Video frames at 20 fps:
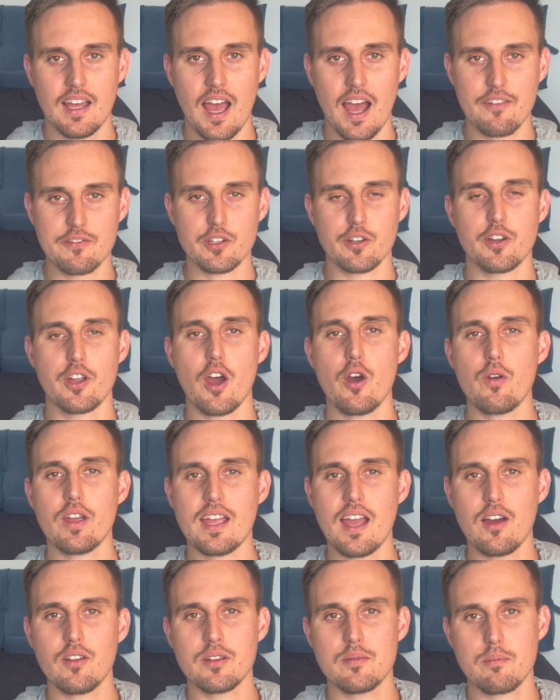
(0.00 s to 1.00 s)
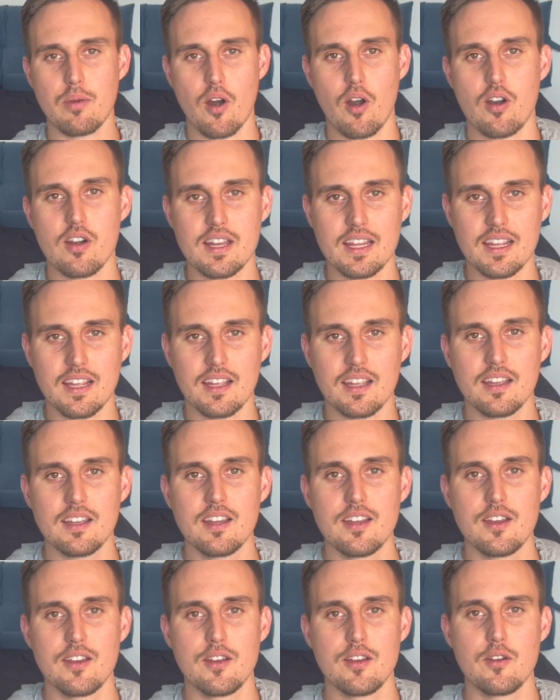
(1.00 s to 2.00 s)
After going out and partying,
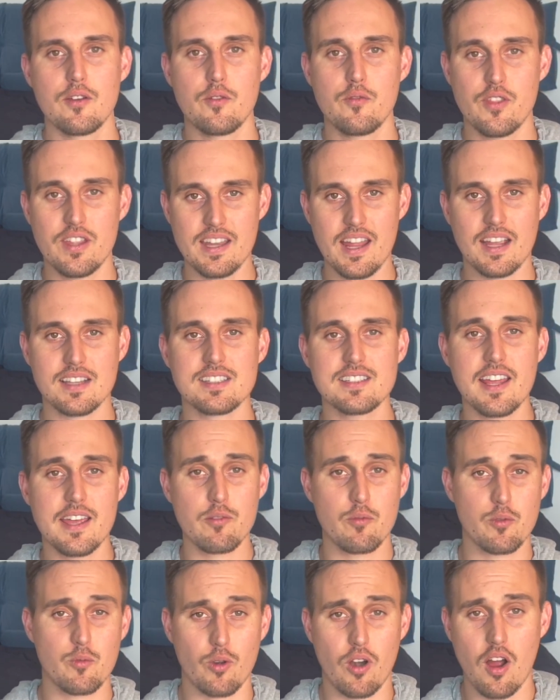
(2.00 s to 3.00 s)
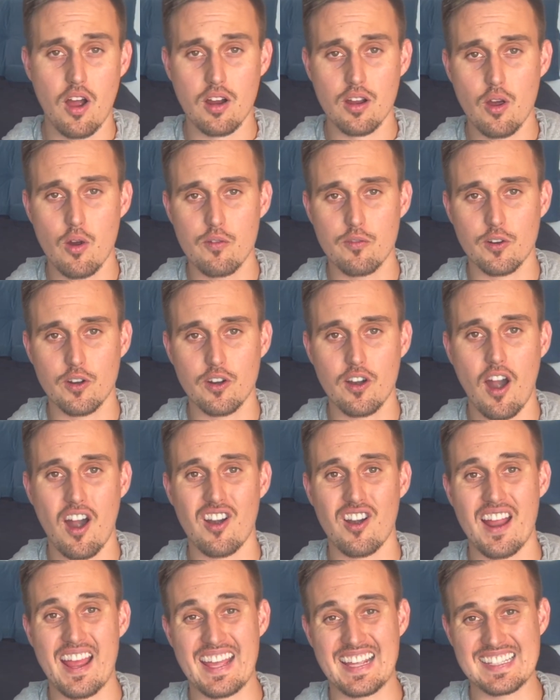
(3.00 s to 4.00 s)
the next day when we're hungover,
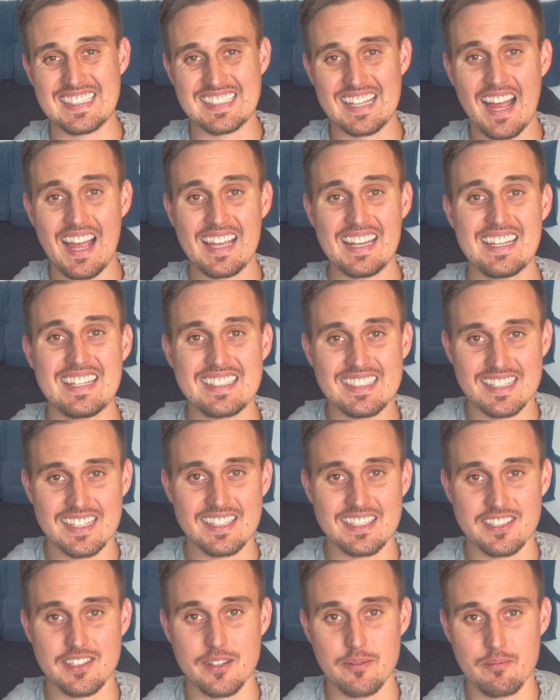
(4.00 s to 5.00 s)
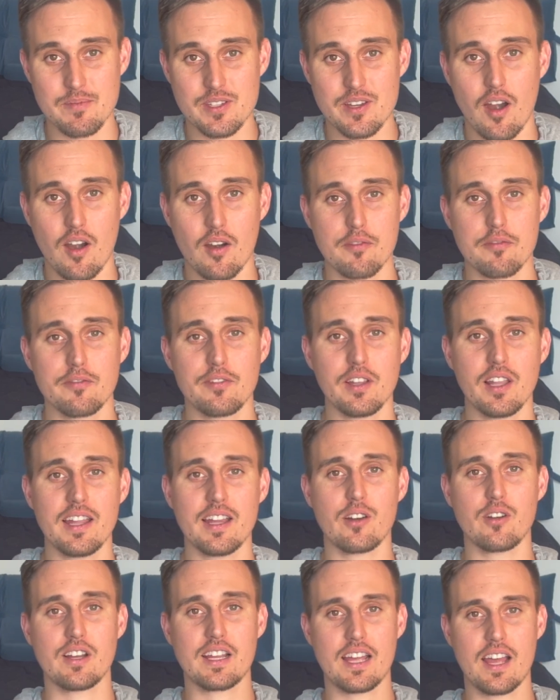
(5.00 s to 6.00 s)
our anxiety systems are
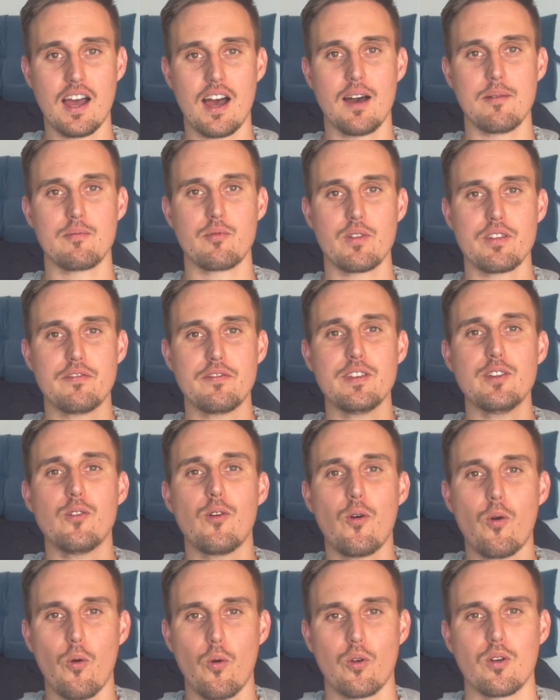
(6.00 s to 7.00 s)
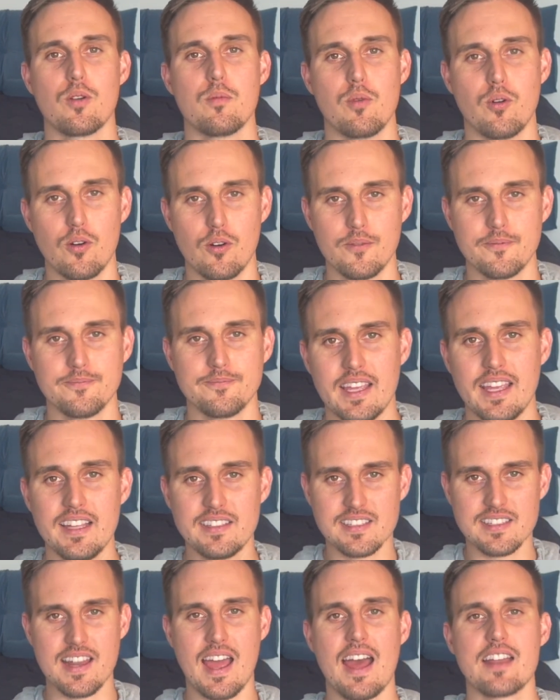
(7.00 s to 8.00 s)
flaring up. We feel horrible.
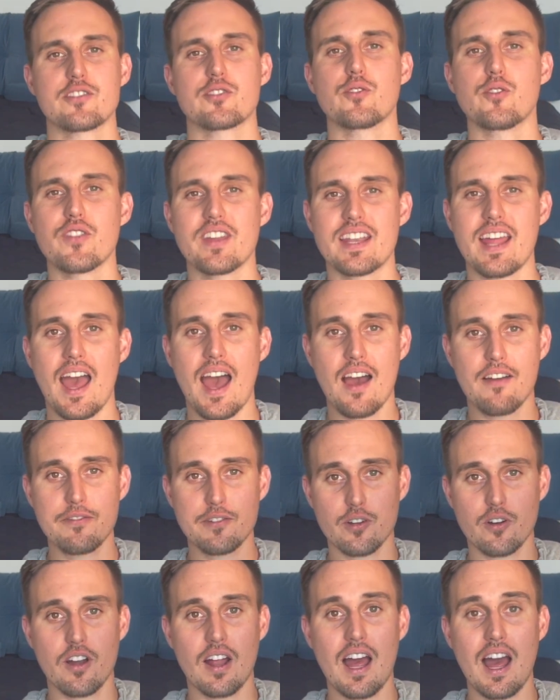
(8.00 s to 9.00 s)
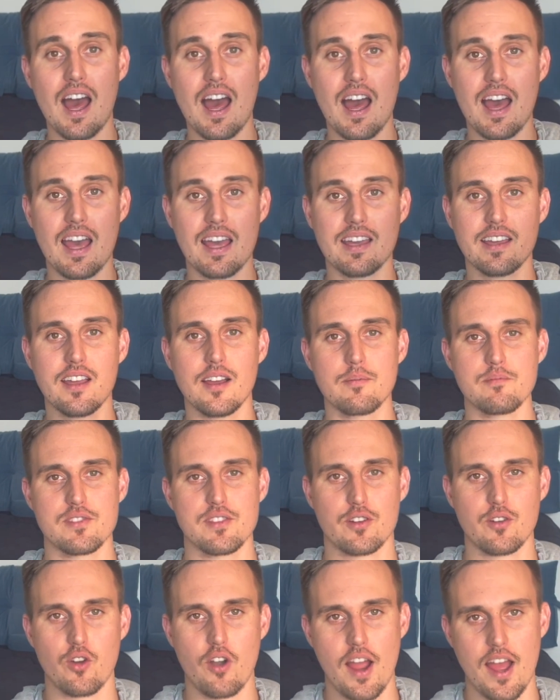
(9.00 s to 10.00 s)
It's natural that after a high comes a
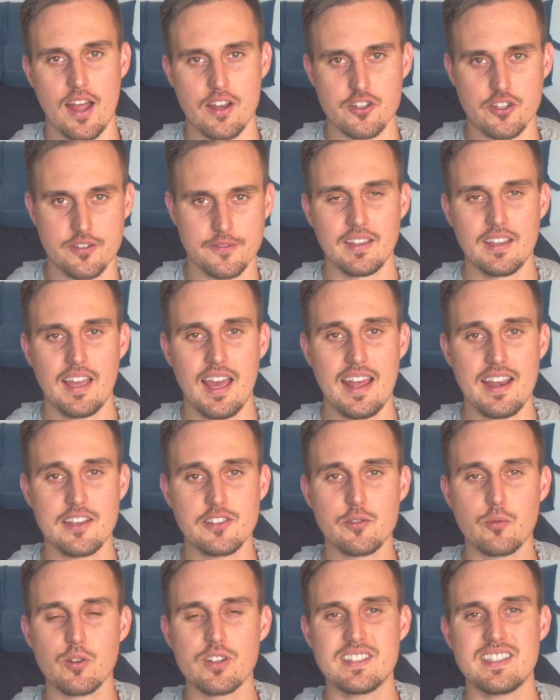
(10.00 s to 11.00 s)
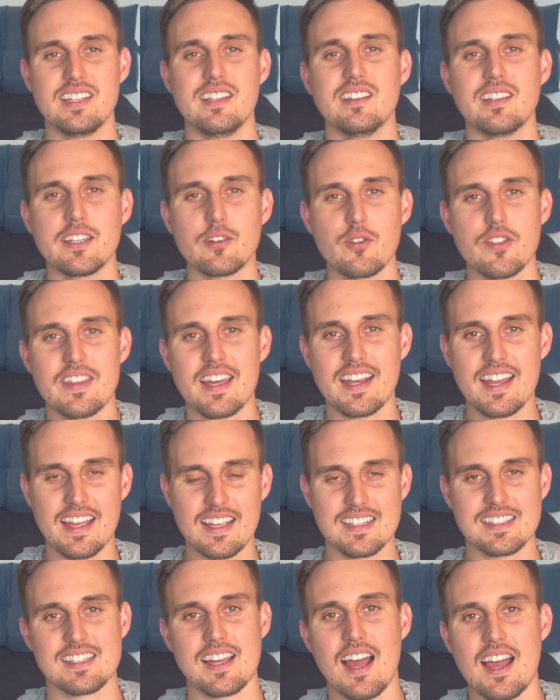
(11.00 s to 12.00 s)
crash. And as we're dealing with that
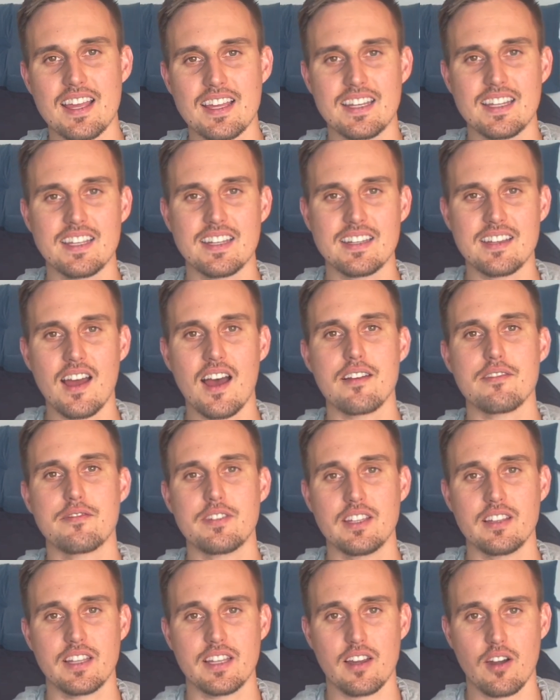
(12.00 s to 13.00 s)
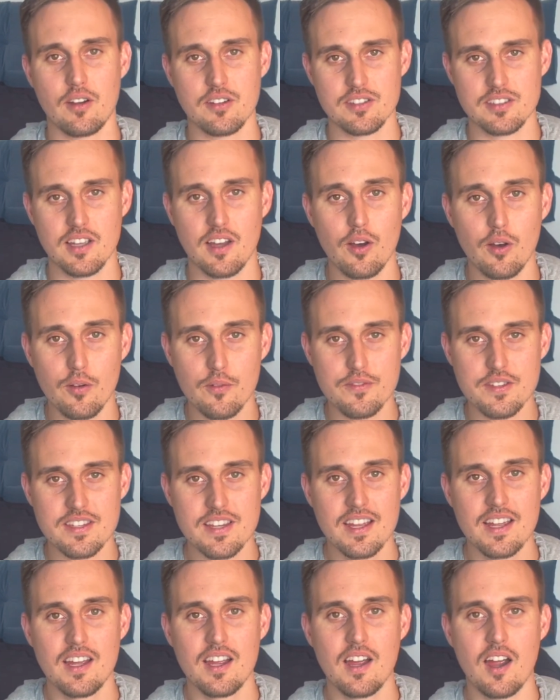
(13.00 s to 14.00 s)
anxiety and not feeling ourselves,
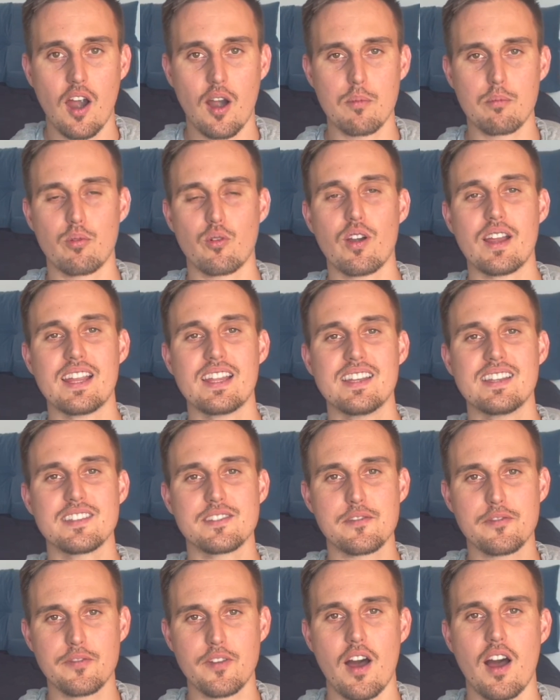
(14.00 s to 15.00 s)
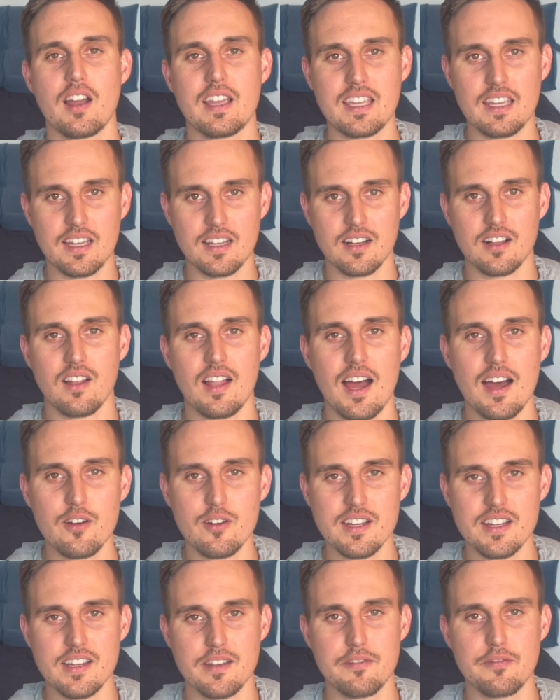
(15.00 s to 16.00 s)
our brain is foggy and
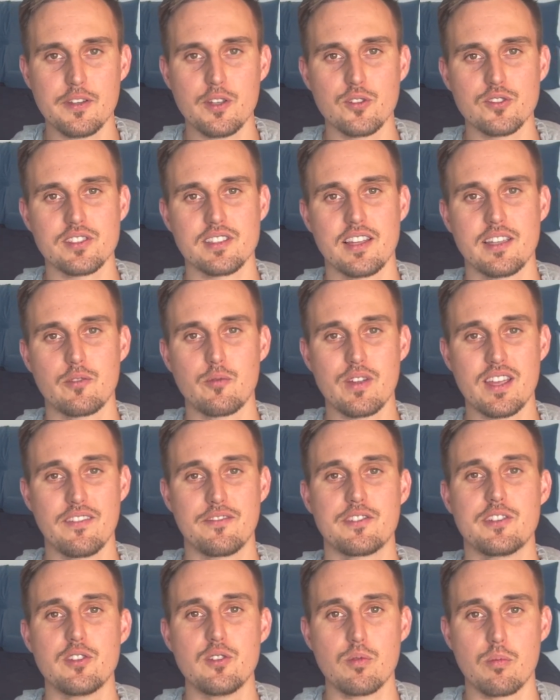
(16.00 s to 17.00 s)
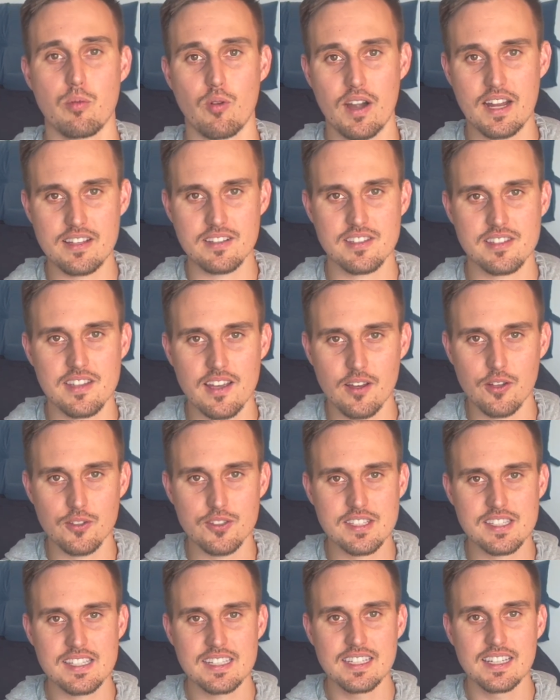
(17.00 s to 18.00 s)
clouded. It feels like we have two brain
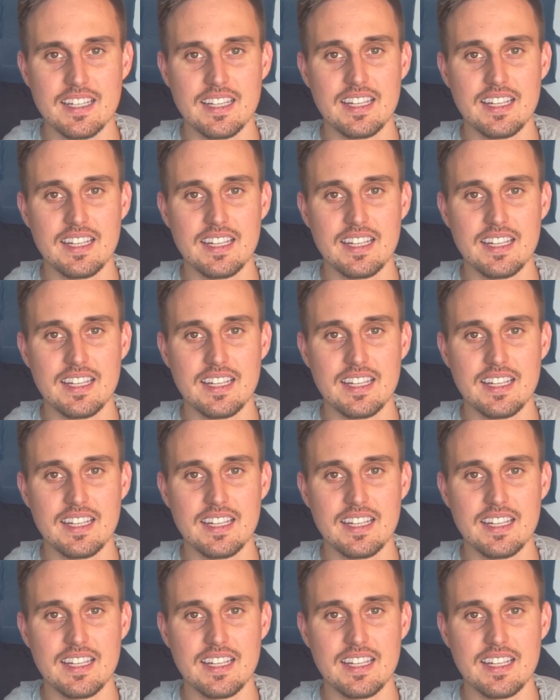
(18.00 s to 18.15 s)
cells.